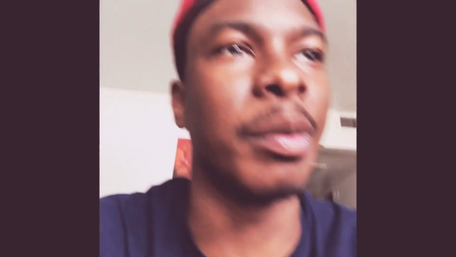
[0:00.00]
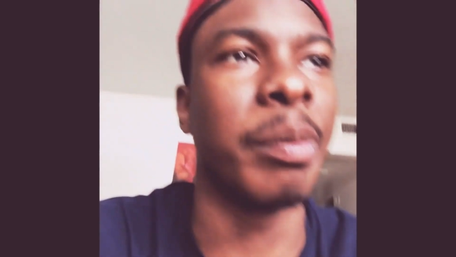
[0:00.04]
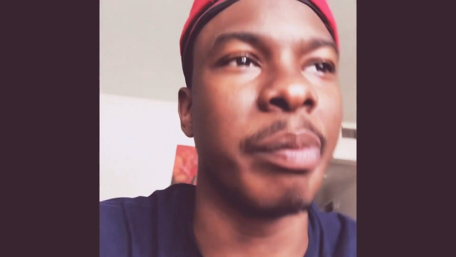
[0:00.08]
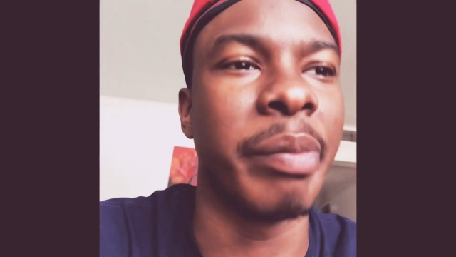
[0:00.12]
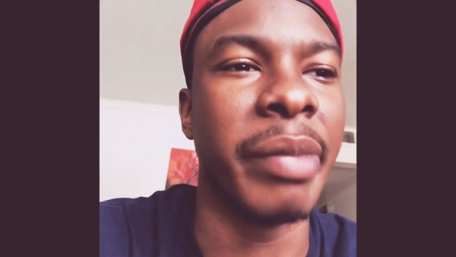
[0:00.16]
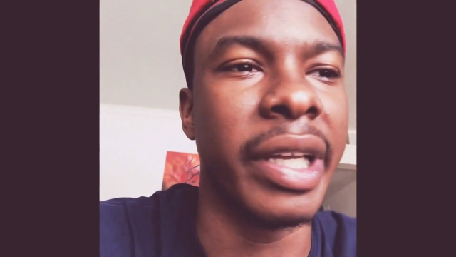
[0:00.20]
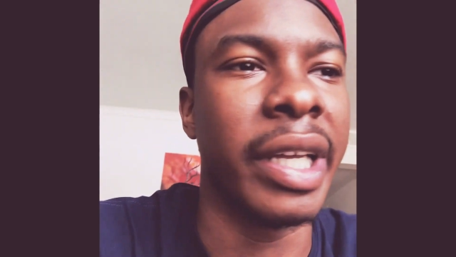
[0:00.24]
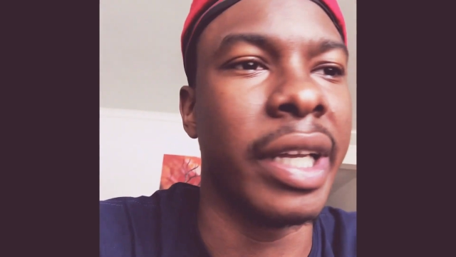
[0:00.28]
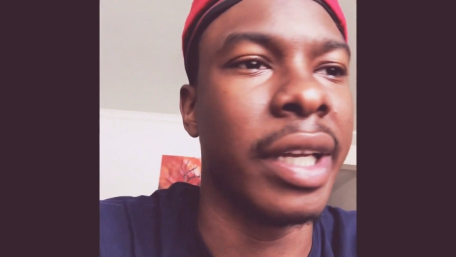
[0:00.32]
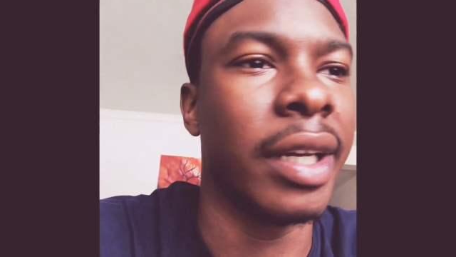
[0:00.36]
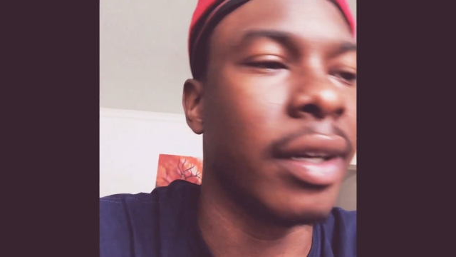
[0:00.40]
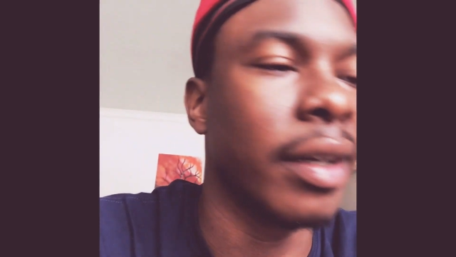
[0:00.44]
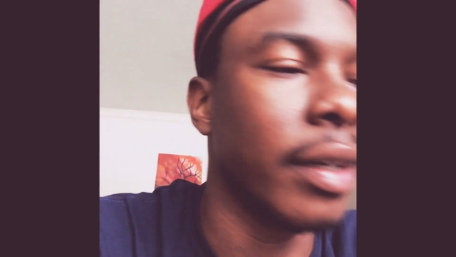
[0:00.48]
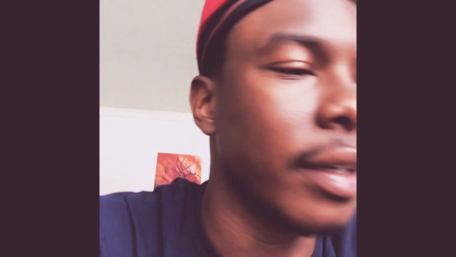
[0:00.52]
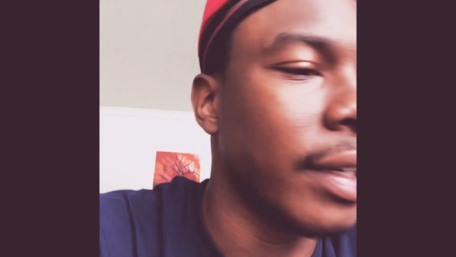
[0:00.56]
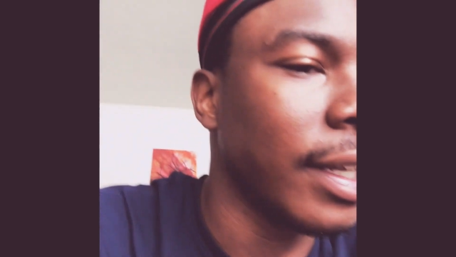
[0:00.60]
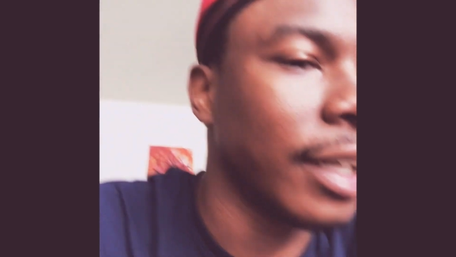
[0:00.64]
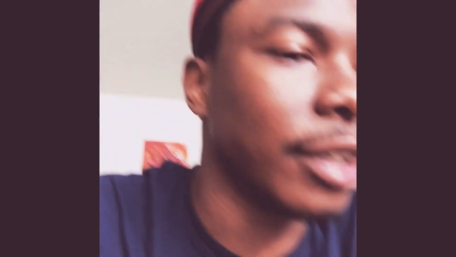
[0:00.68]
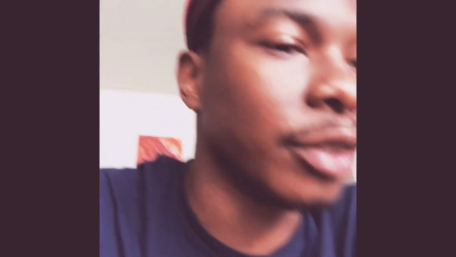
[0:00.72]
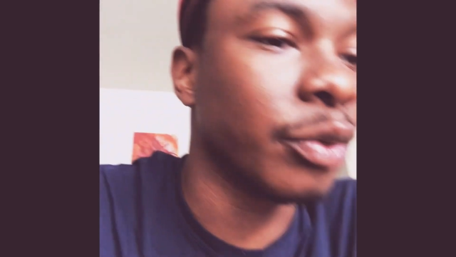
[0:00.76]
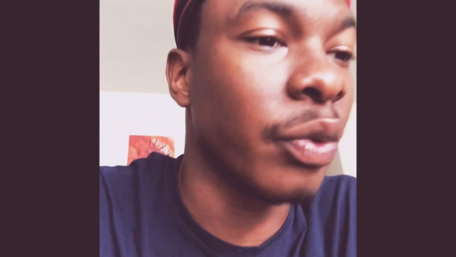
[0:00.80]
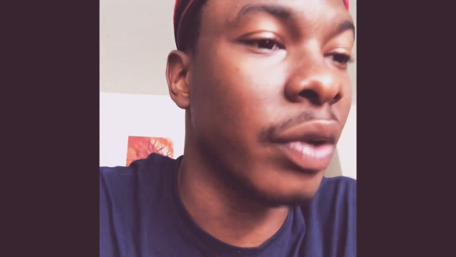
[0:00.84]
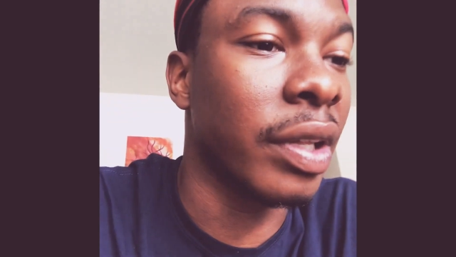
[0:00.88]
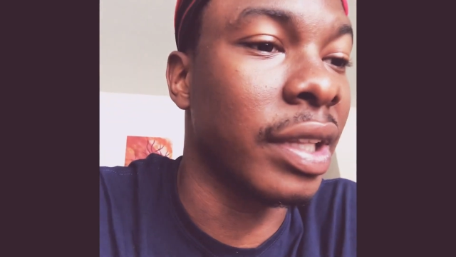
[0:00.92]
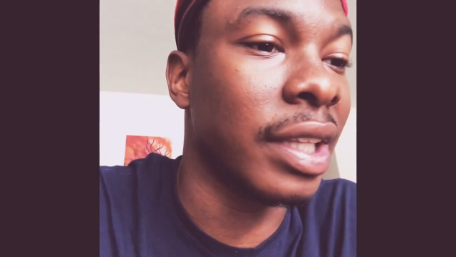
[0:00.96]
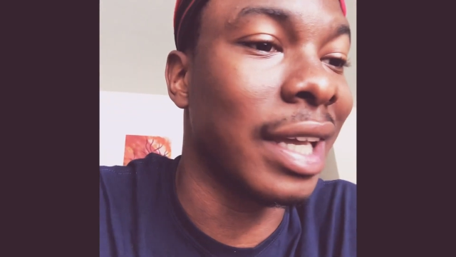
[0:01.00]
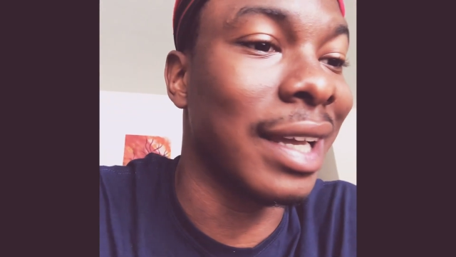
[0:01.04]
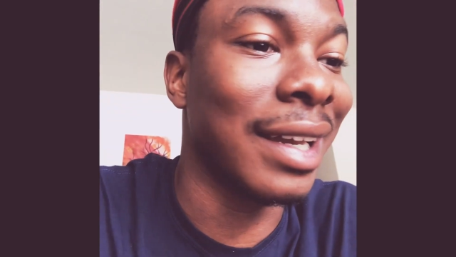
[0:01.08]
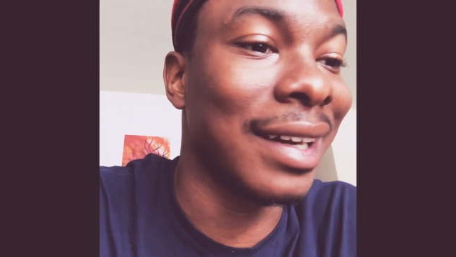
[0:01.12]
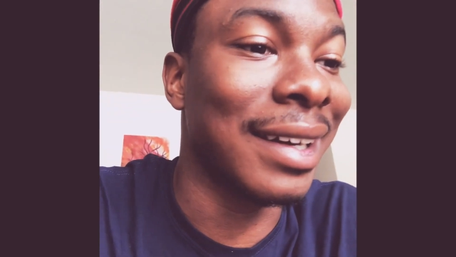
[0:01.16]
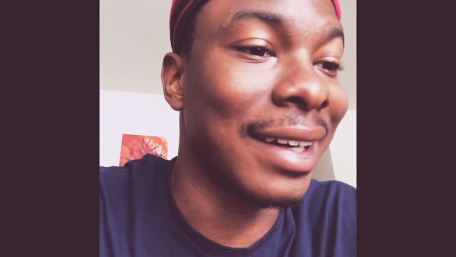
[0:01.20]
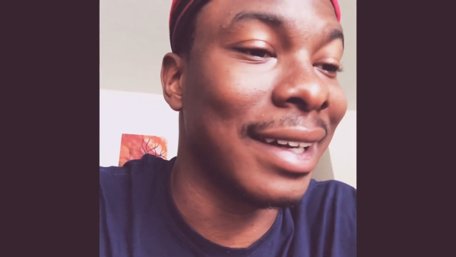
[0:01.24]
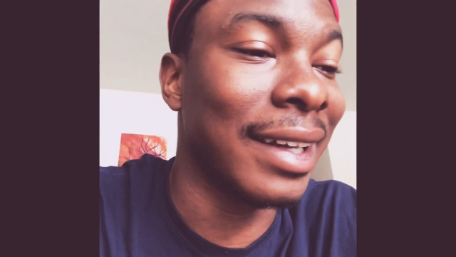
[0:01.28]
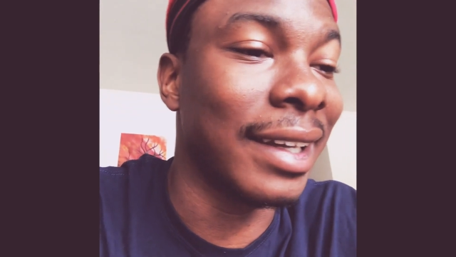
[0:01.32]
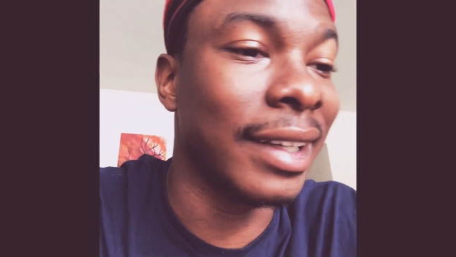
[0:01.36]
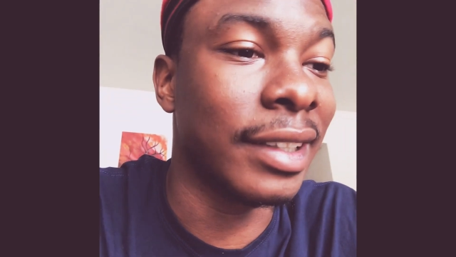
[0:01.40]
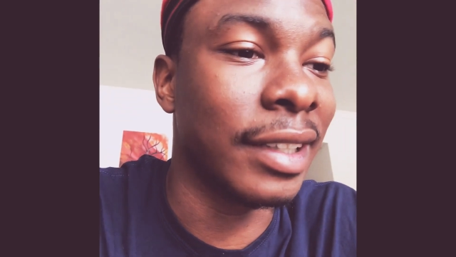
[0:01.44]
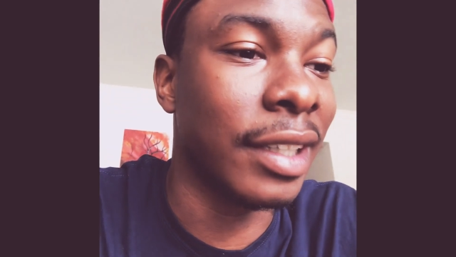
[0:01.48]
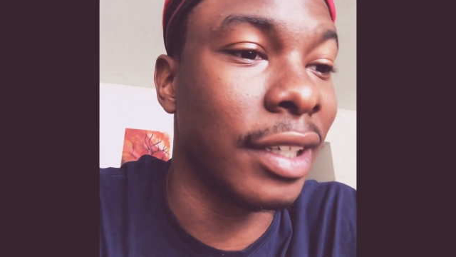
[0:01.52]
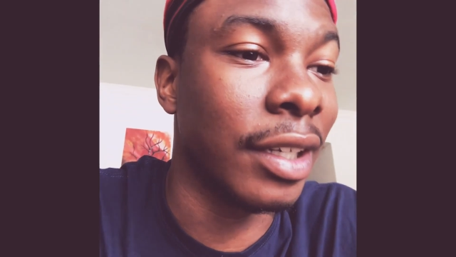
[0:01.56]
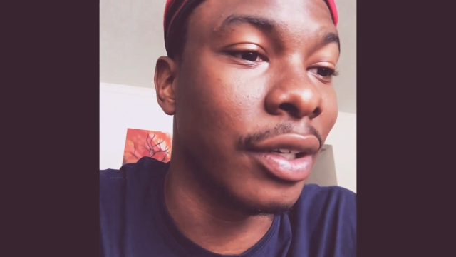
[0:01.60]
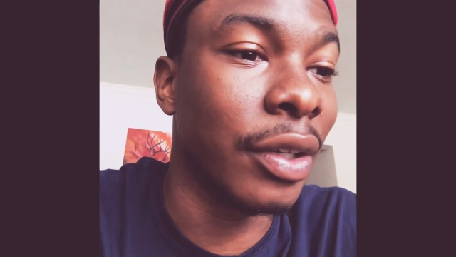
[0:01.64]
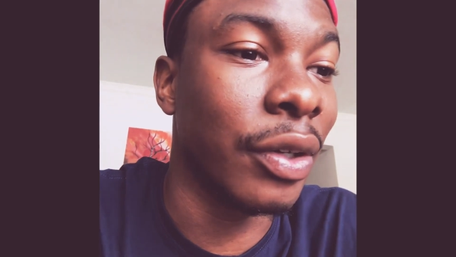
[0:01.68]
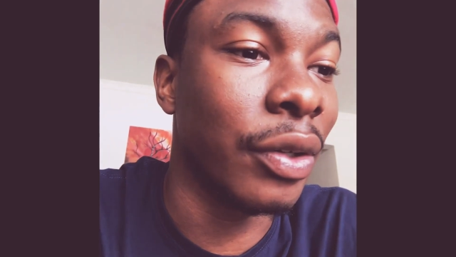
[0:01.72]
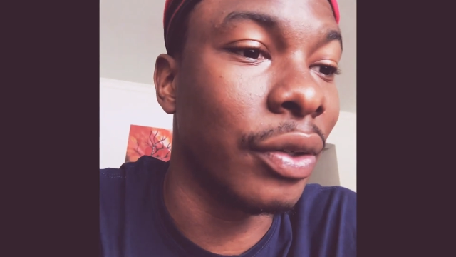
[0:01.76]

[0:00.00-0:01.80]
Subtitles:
being does what they need to do,